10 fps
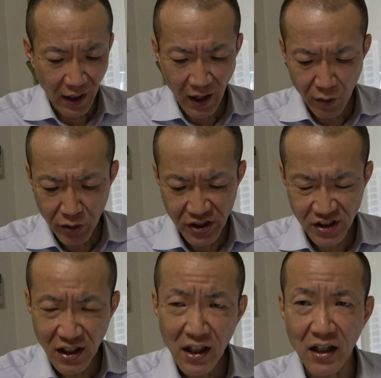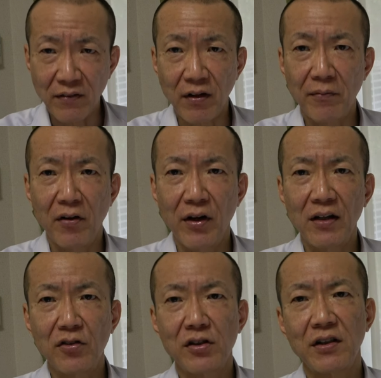I received a very
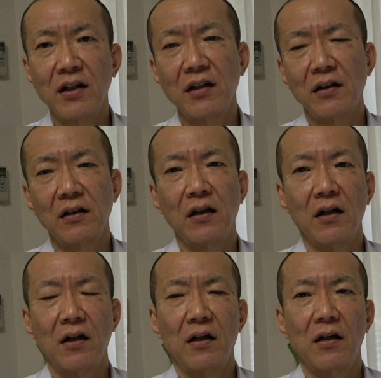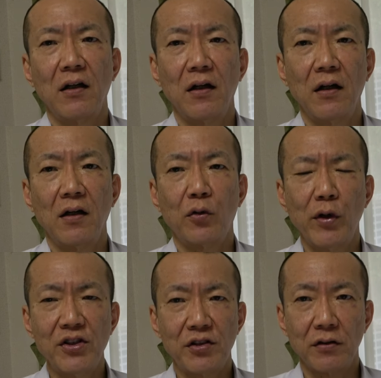interesting
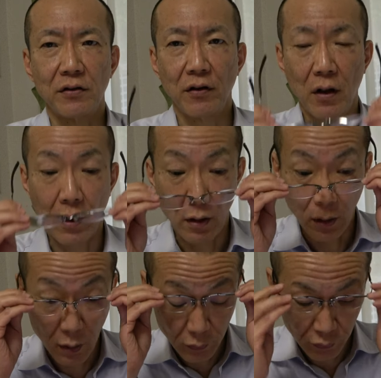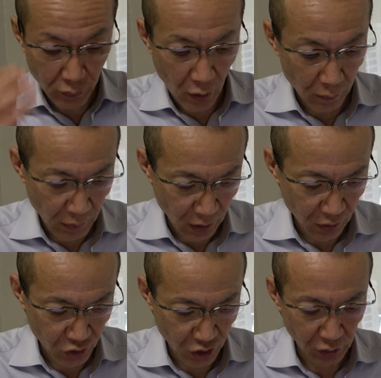question from
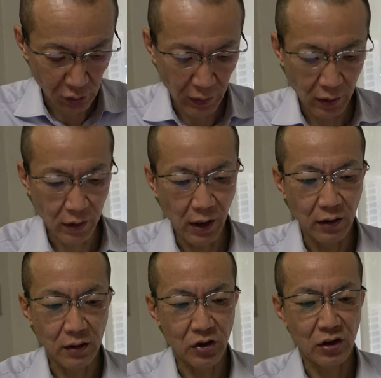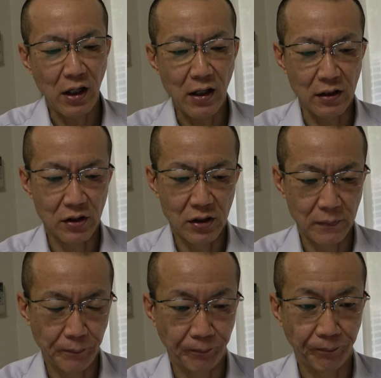a gentleman in the States.
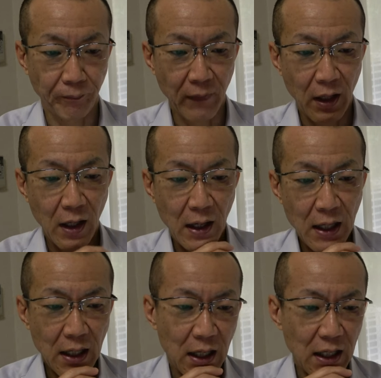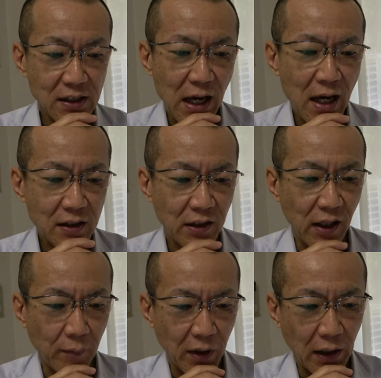He's
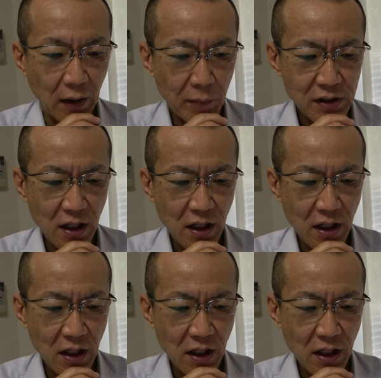asking me, Mr.